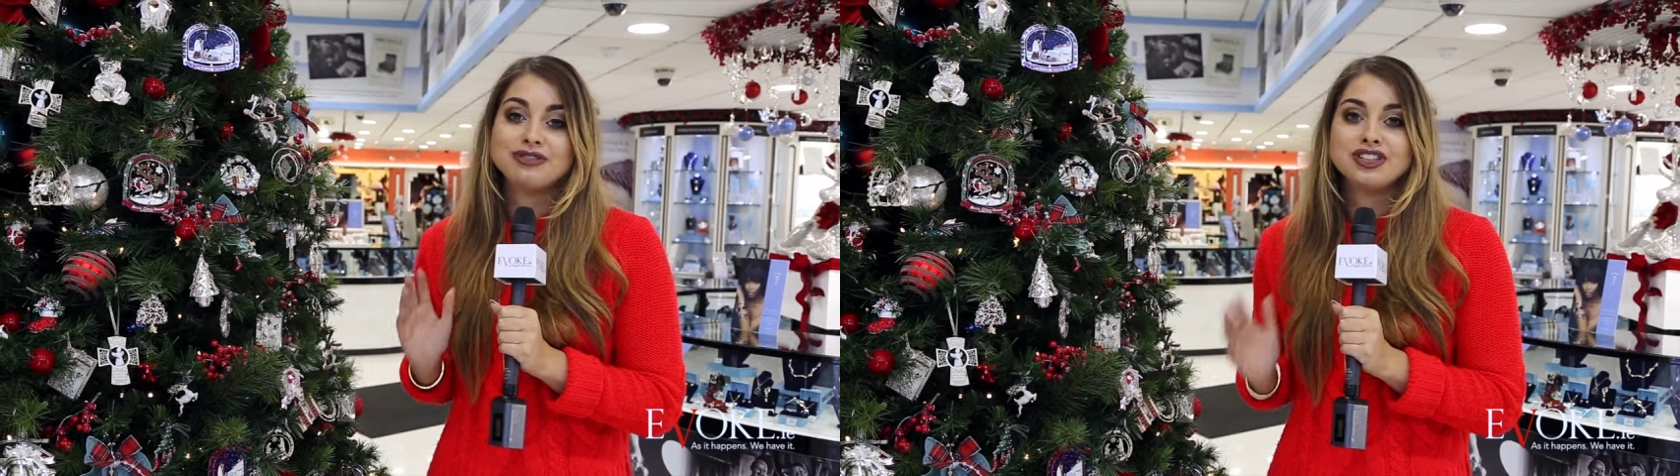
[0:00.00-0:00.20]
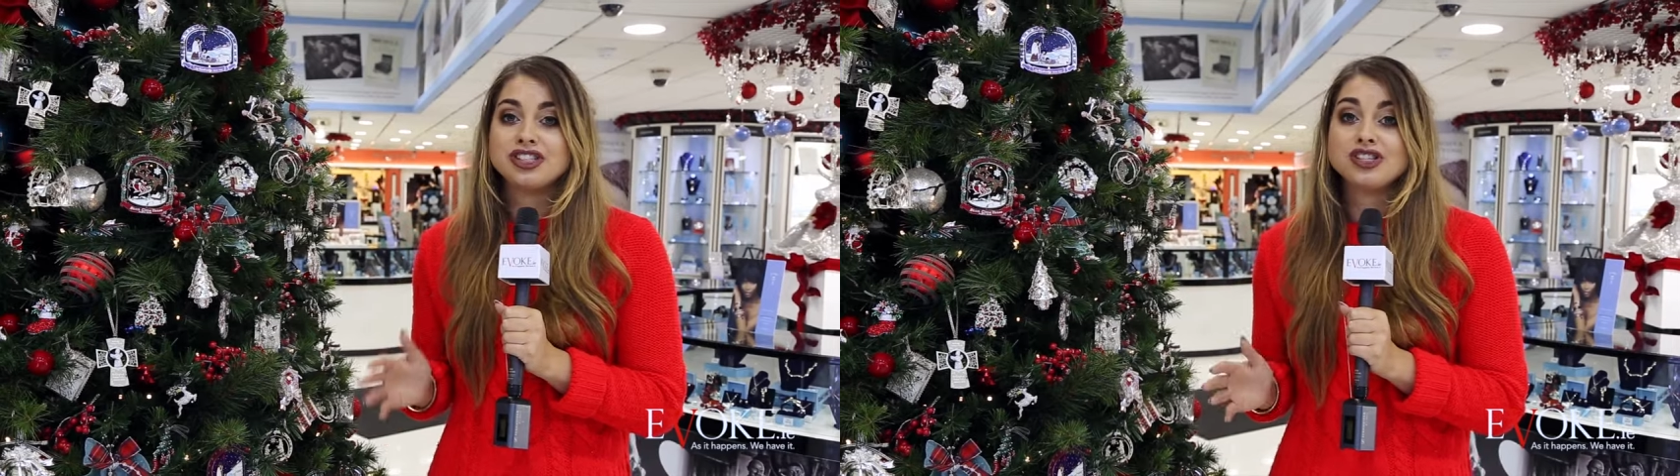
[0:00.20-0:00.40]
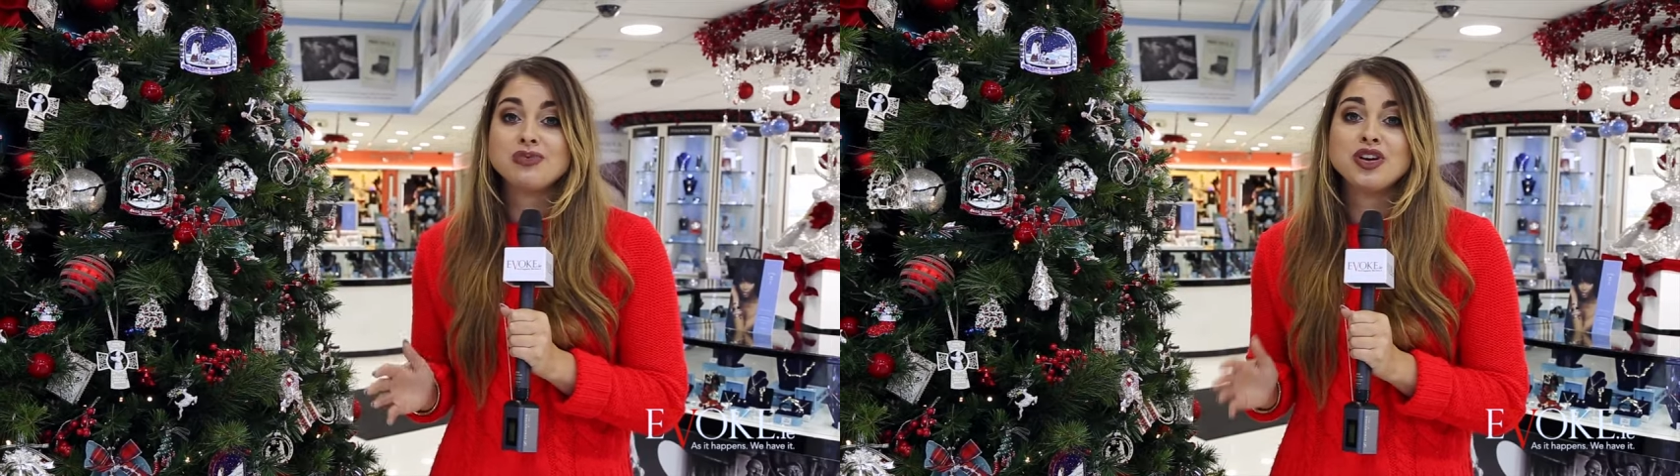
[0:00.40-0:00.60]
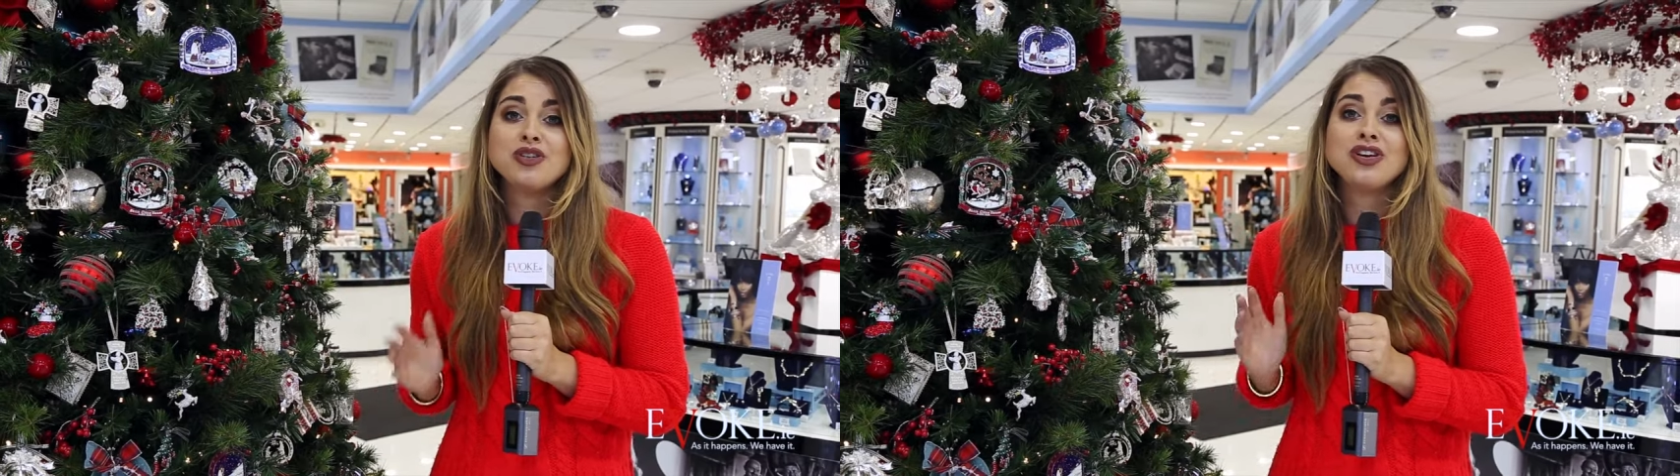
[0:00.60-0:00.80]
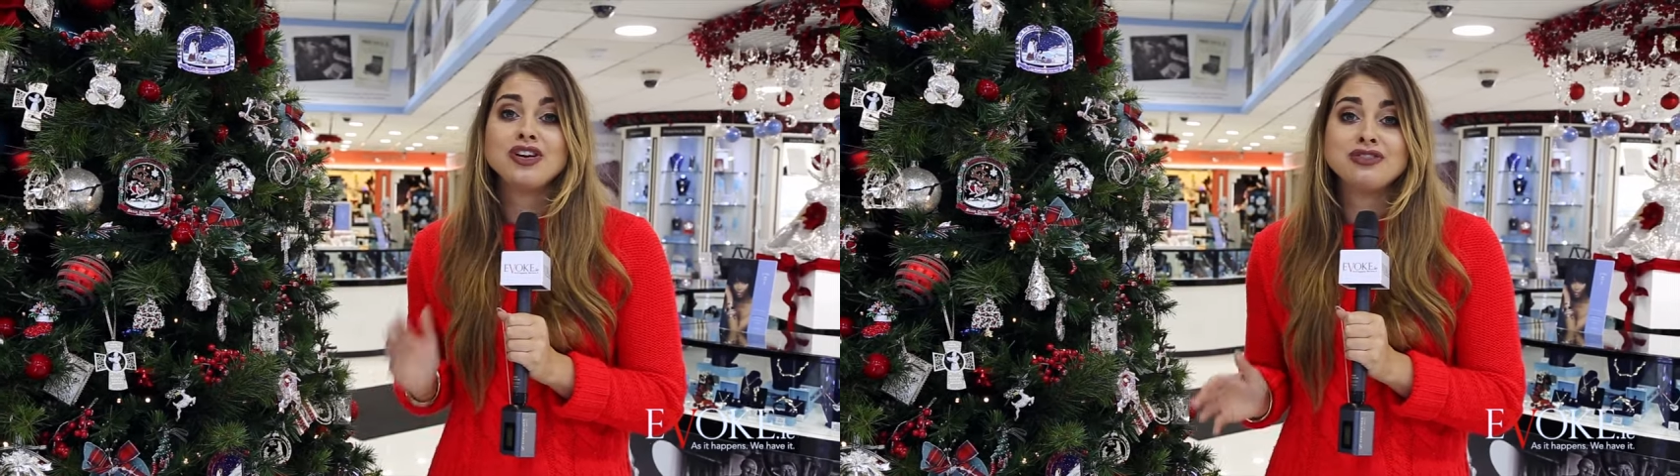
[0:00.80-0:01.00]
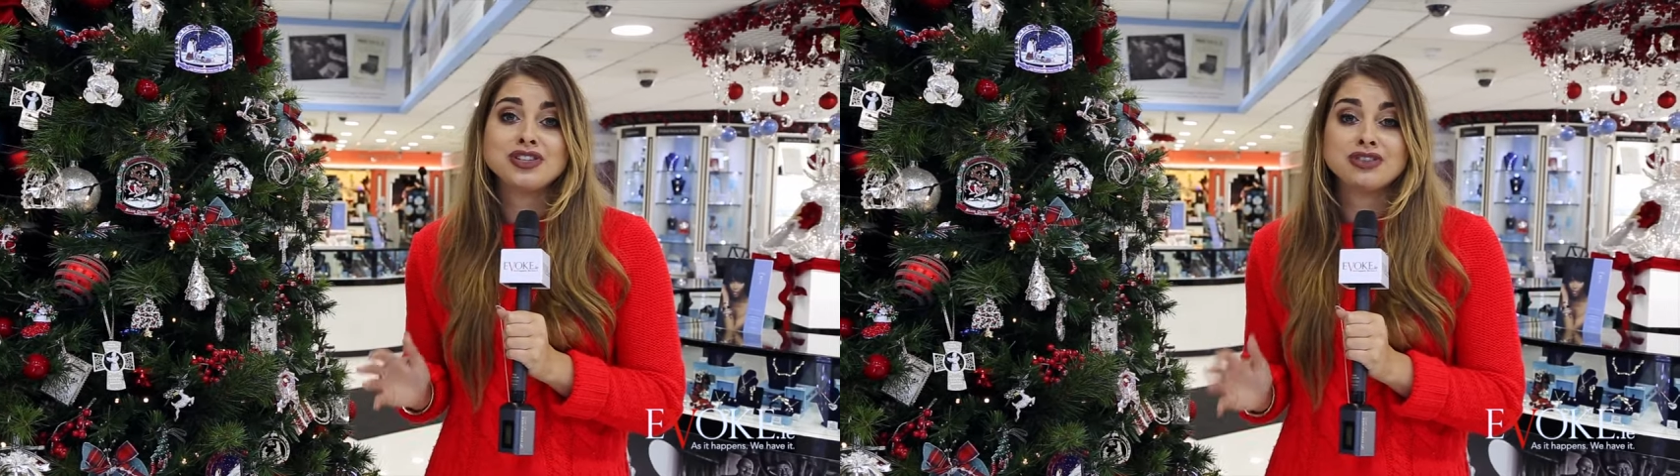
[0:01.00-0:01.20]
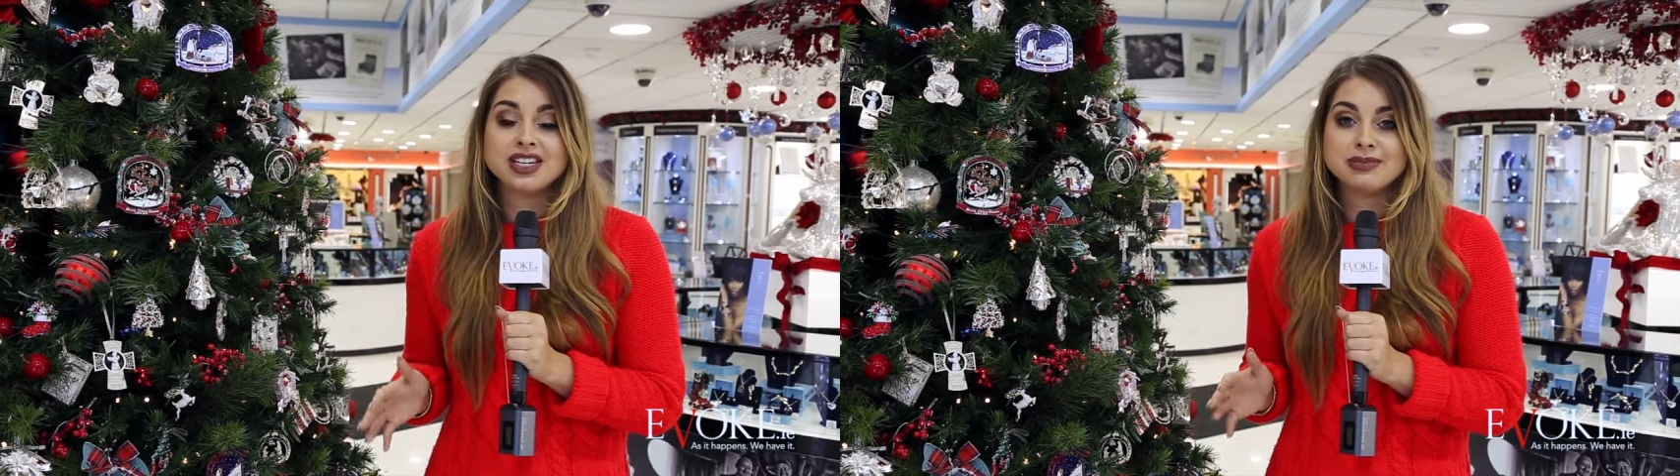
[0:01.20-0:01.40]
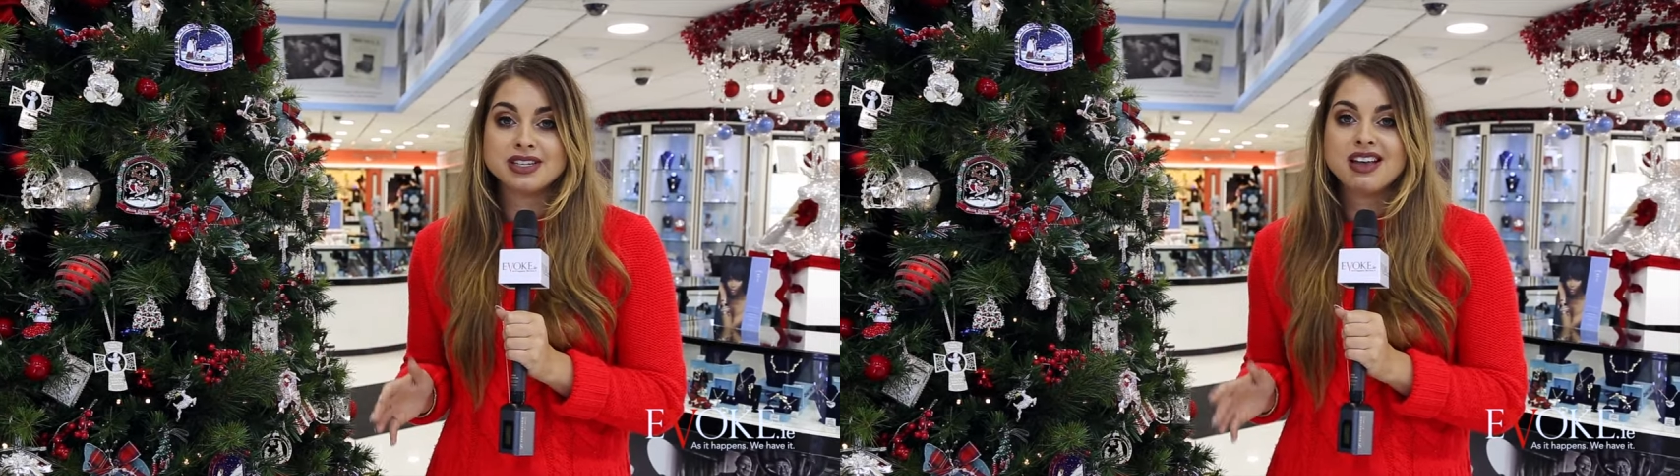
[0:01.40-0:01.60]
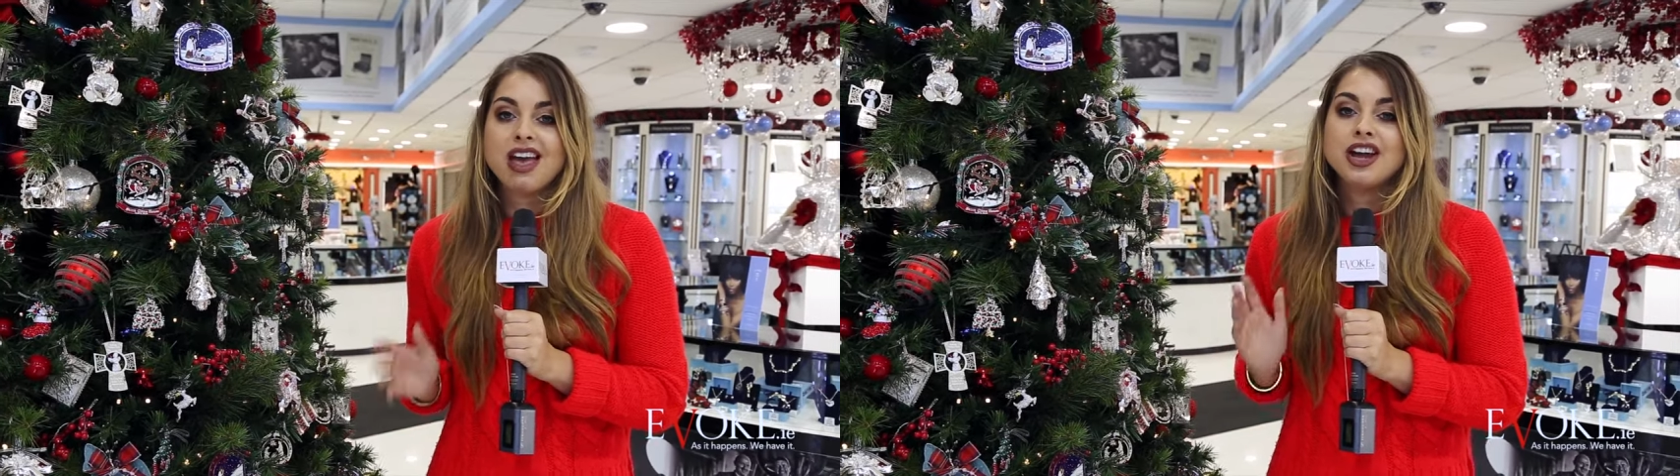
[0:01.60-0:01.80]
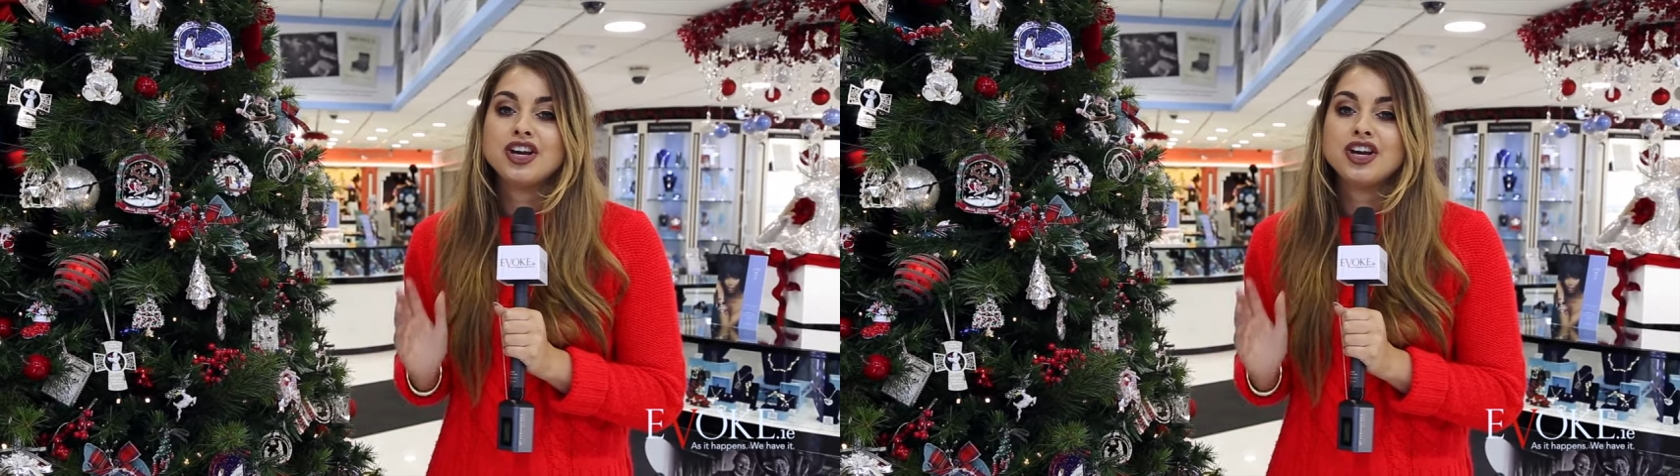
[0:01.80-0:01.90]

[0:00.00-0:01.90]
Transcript: or for just someone who loves Christmas,